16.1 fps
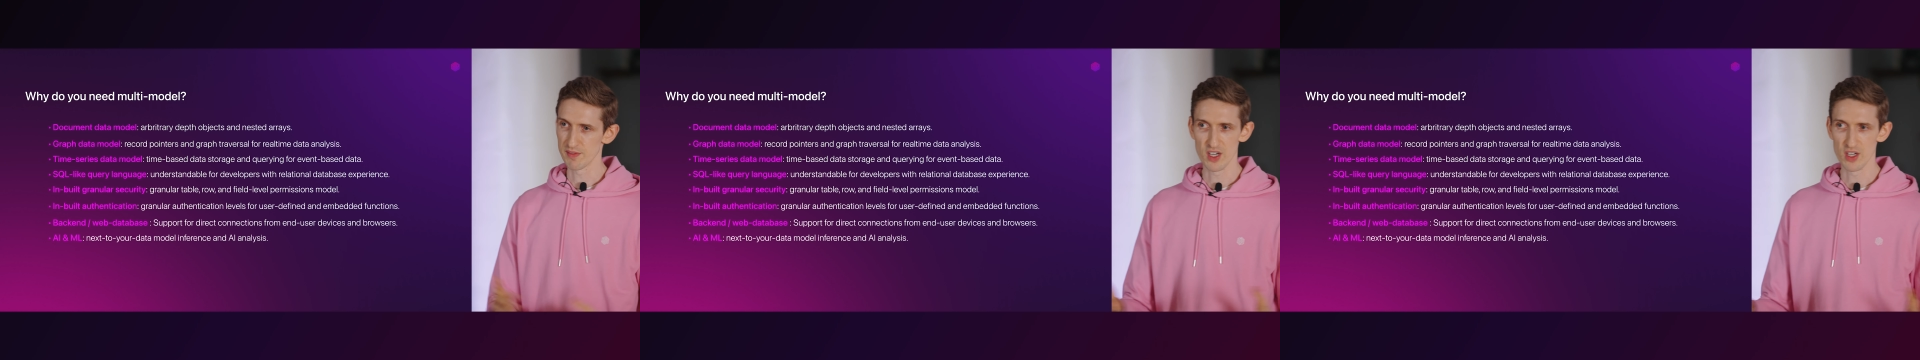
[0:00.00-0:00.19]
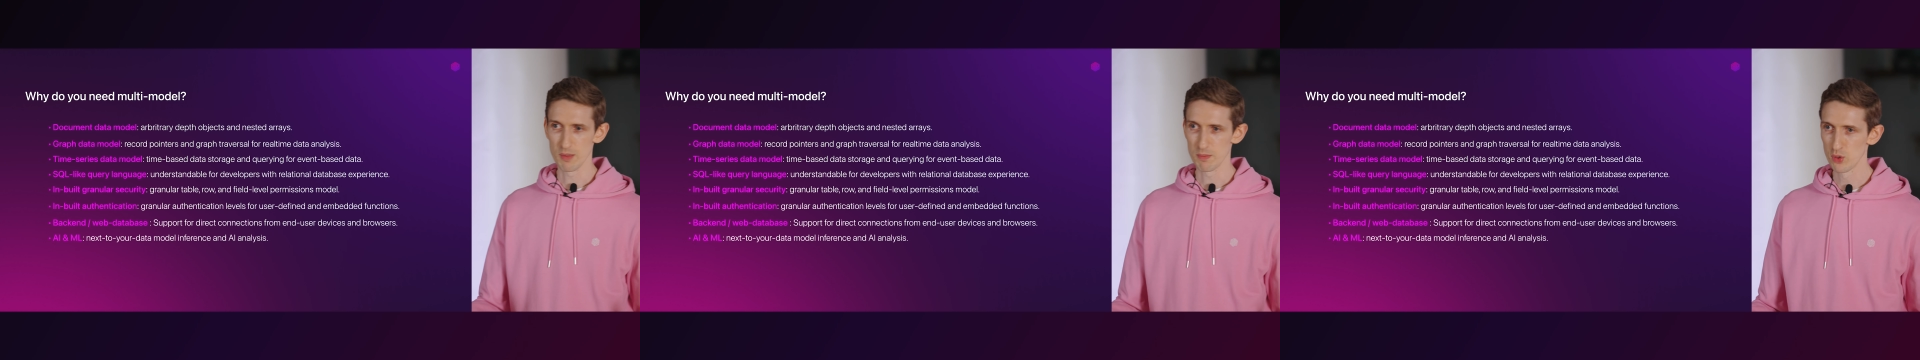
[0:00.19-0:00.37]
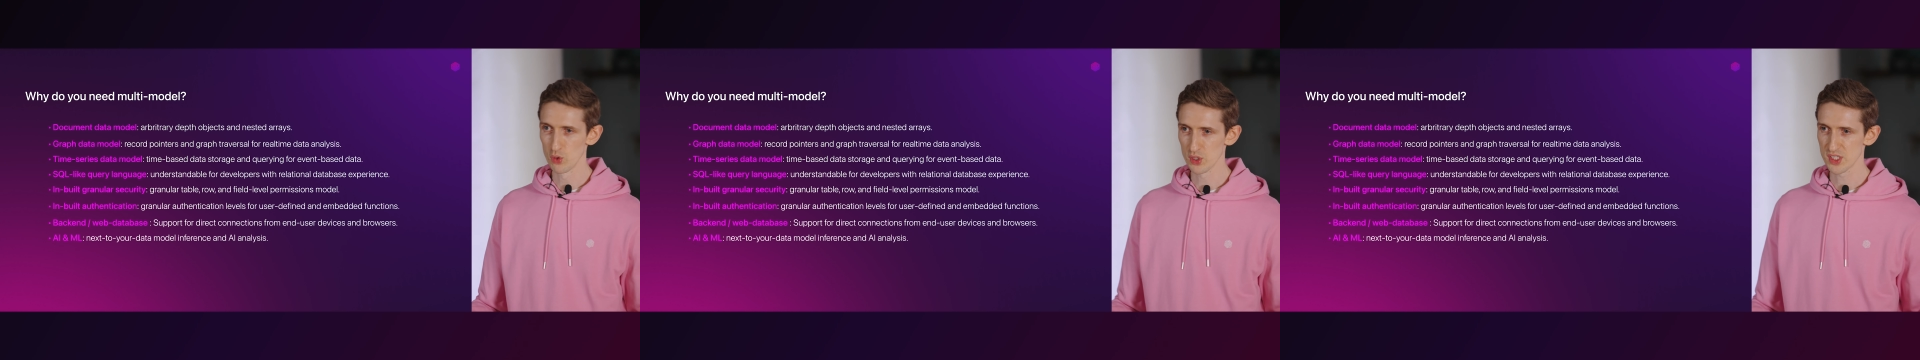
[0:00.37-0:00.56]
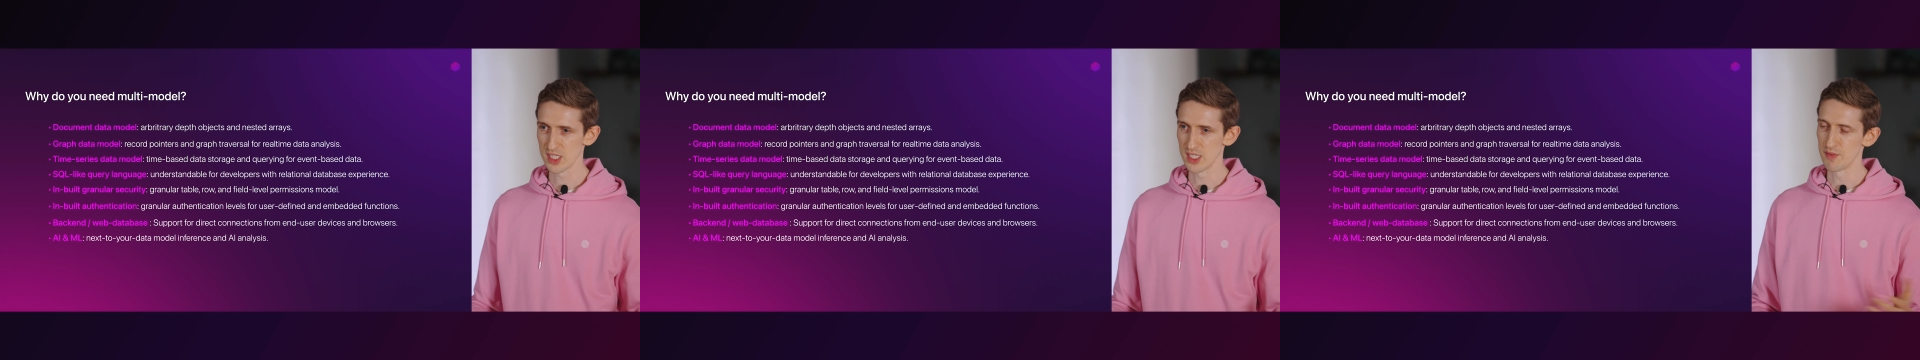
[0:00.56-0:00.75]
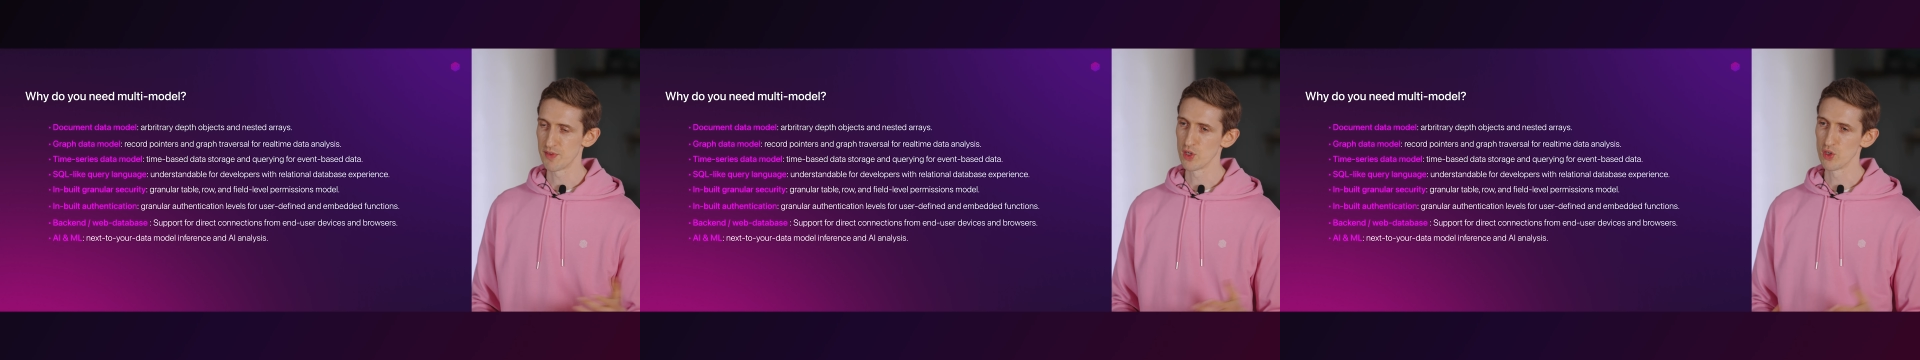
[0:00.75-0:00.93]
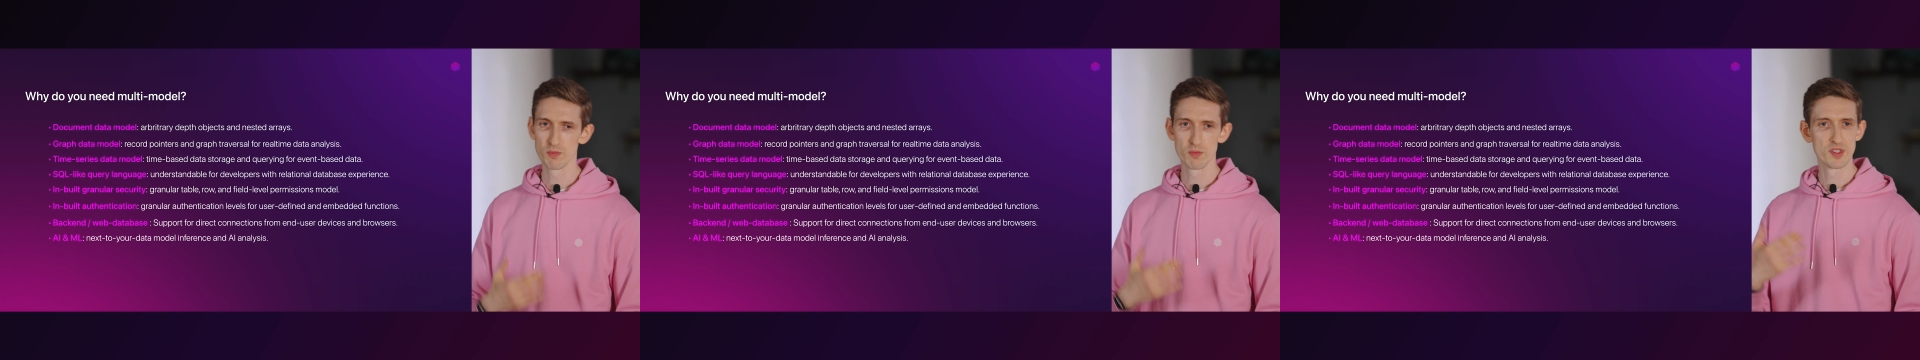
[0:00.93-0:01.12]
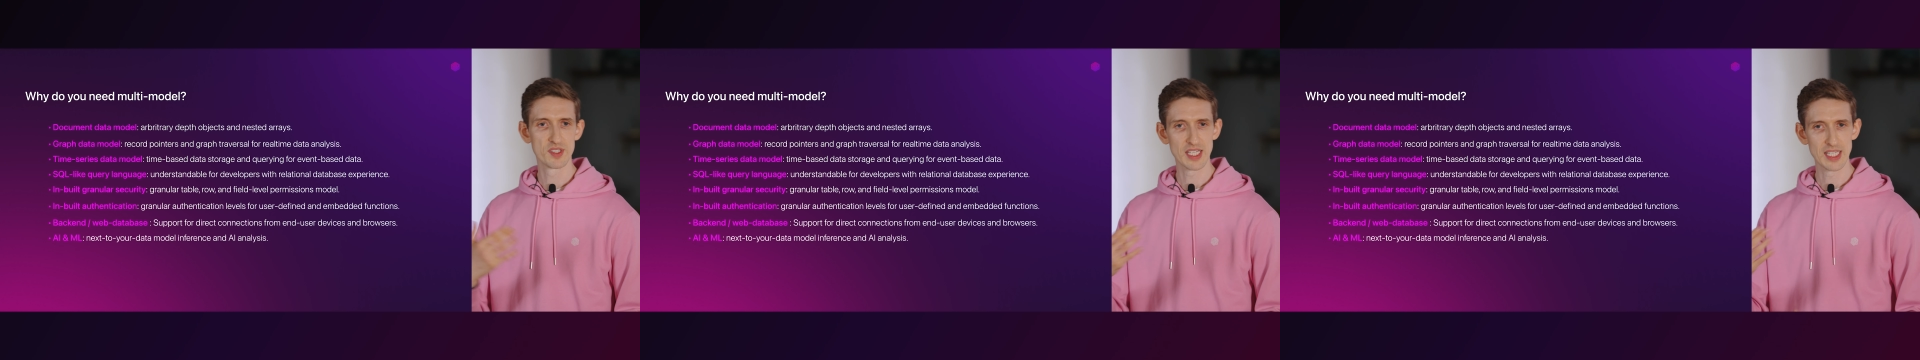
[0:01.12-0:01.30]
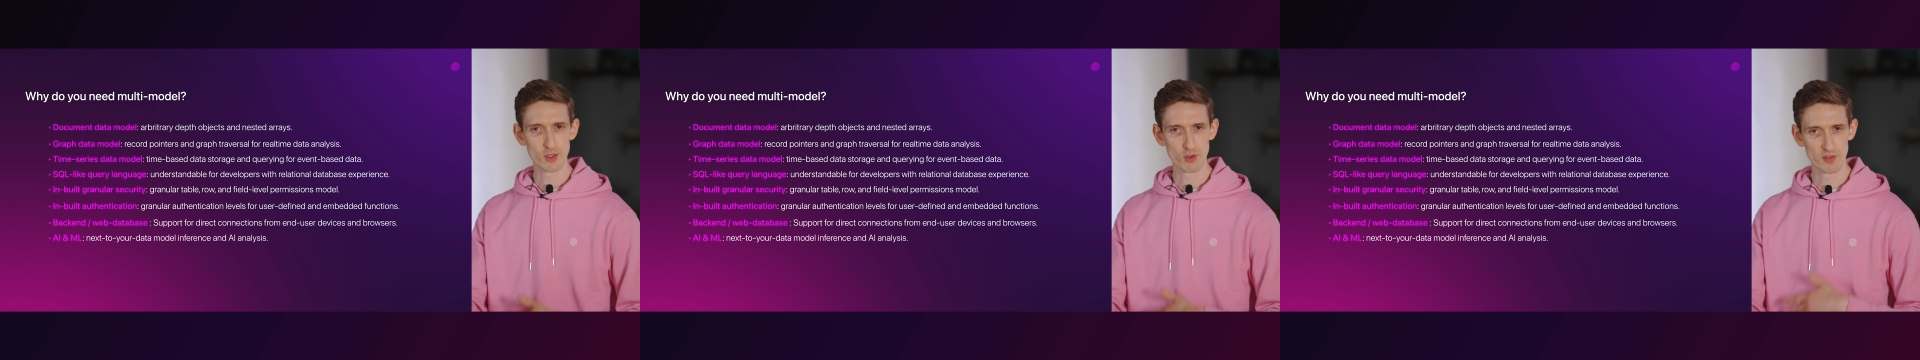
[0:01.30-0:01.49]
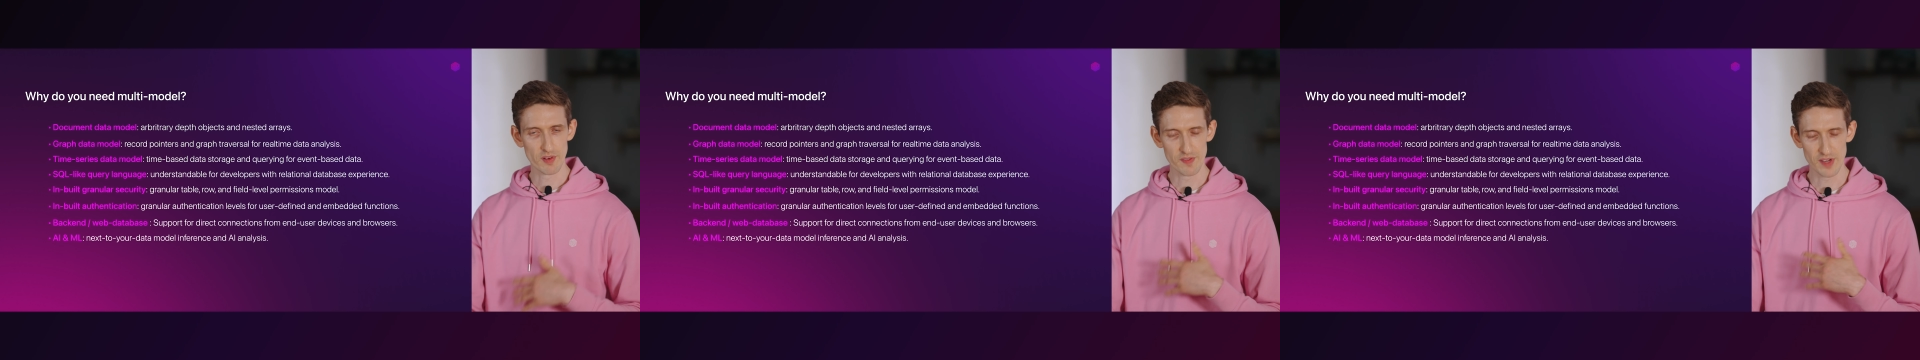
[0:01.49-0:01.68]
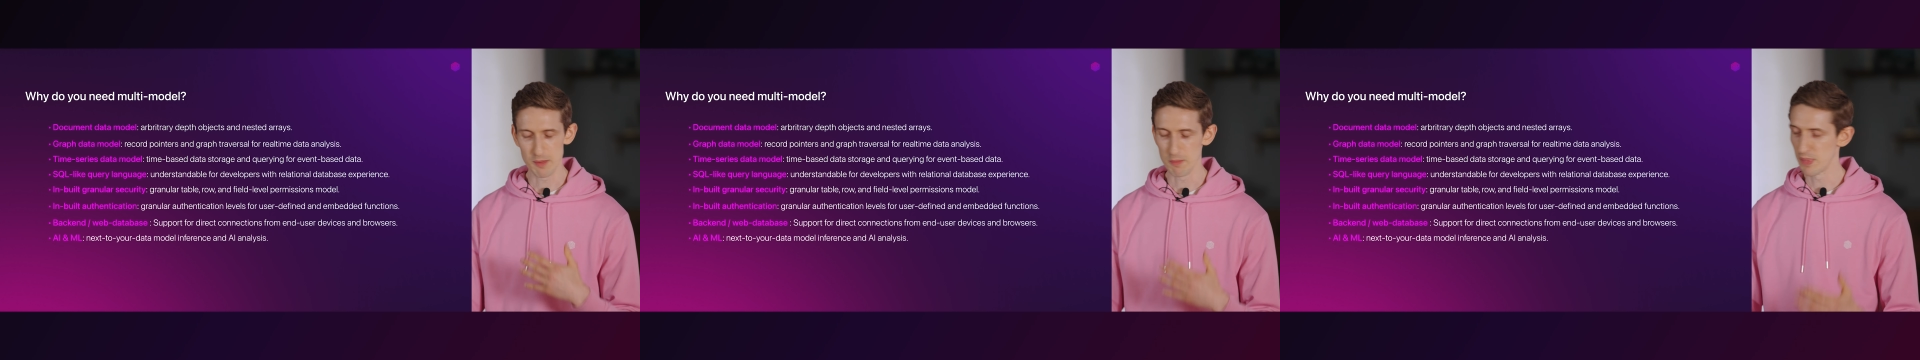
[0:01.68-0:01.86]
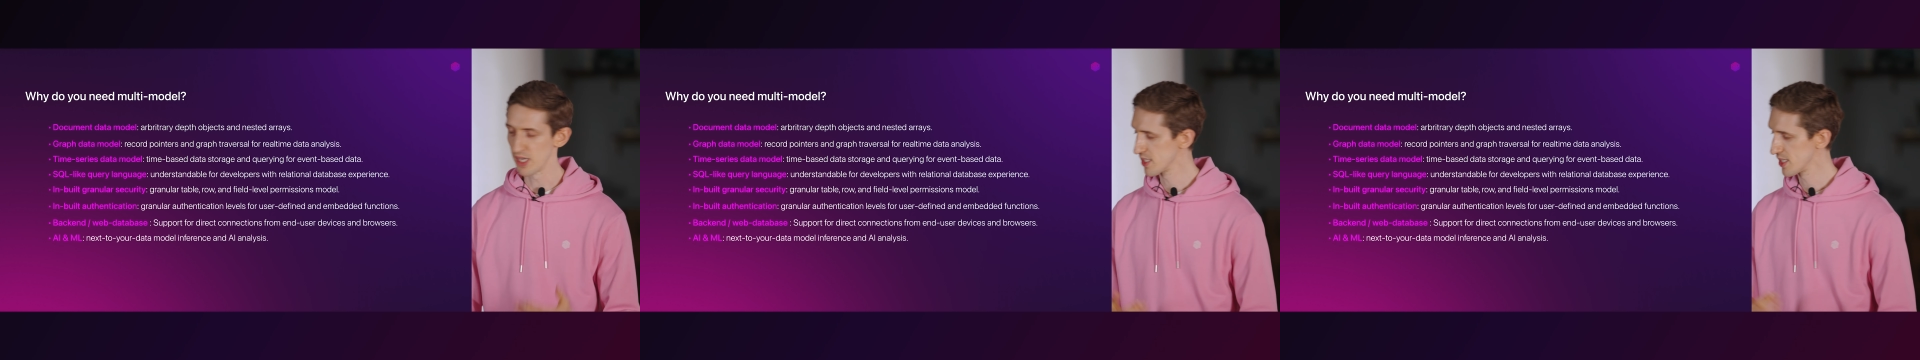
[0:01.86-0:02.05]
very important if you're dealing with
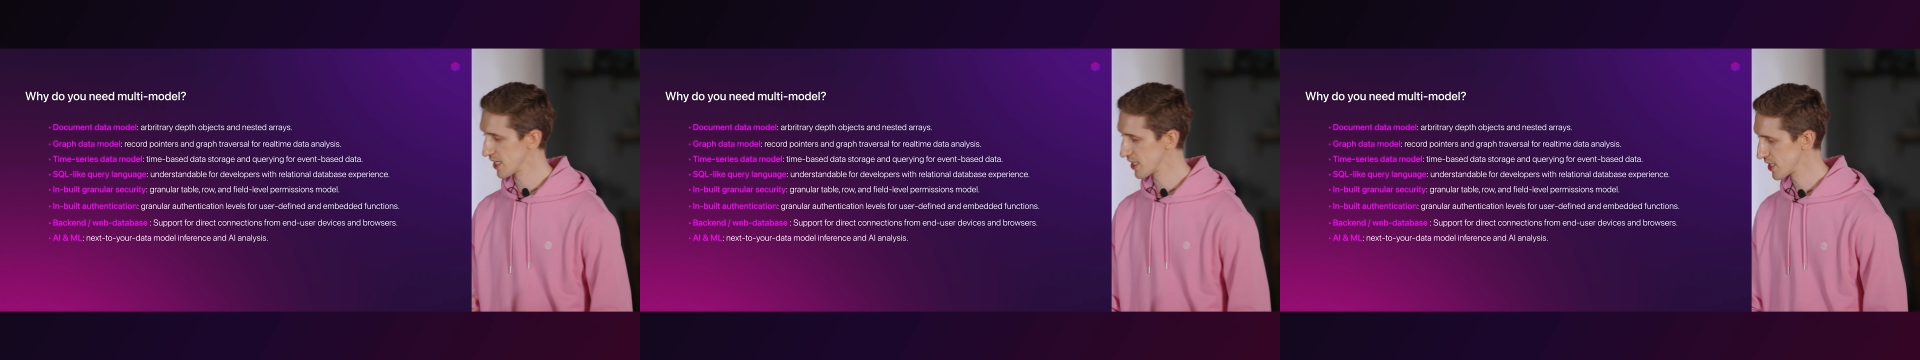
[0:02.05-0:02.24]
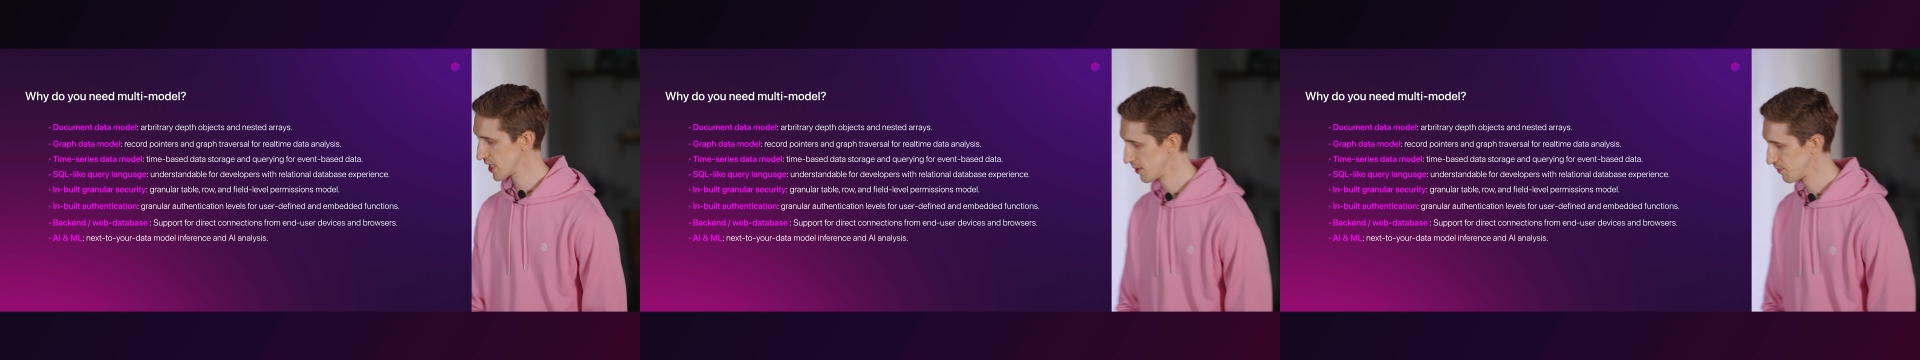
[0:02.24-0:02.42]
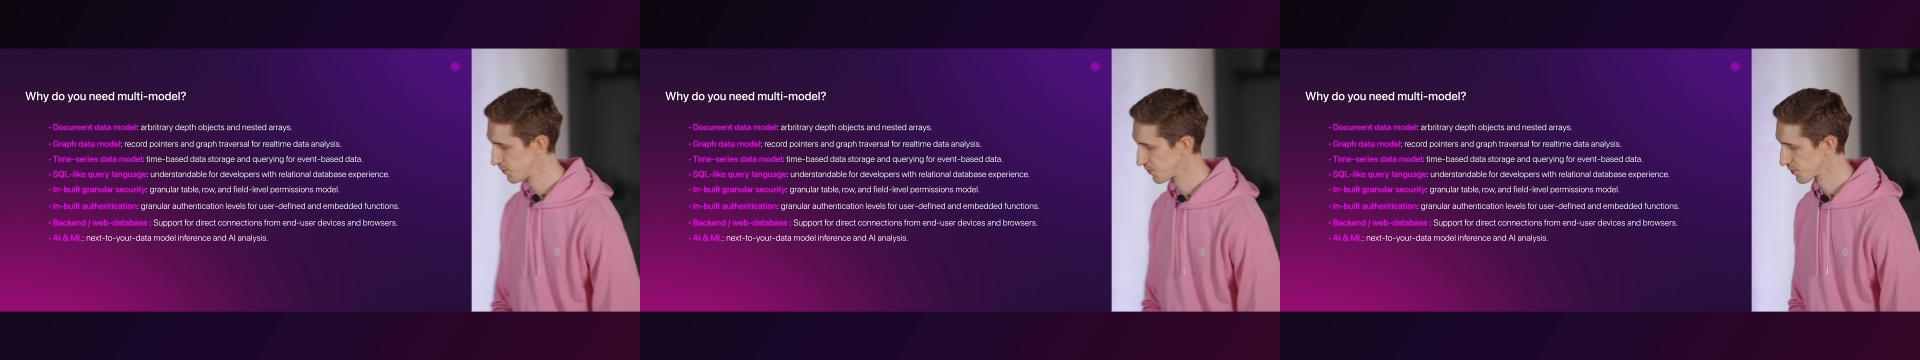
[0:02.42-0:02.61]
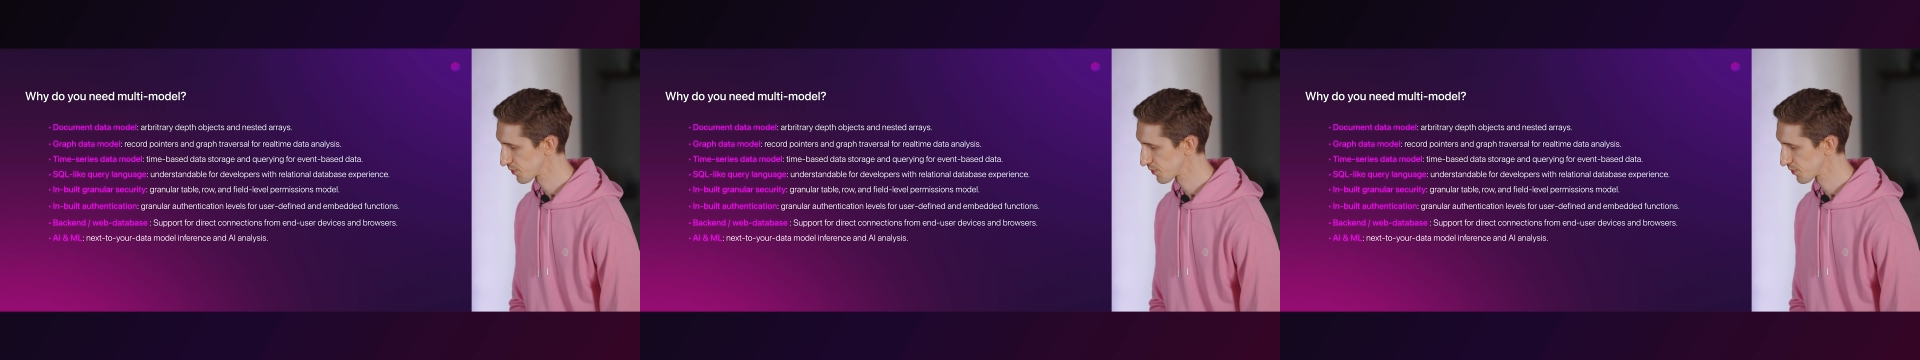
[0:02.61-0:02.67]
event-based data.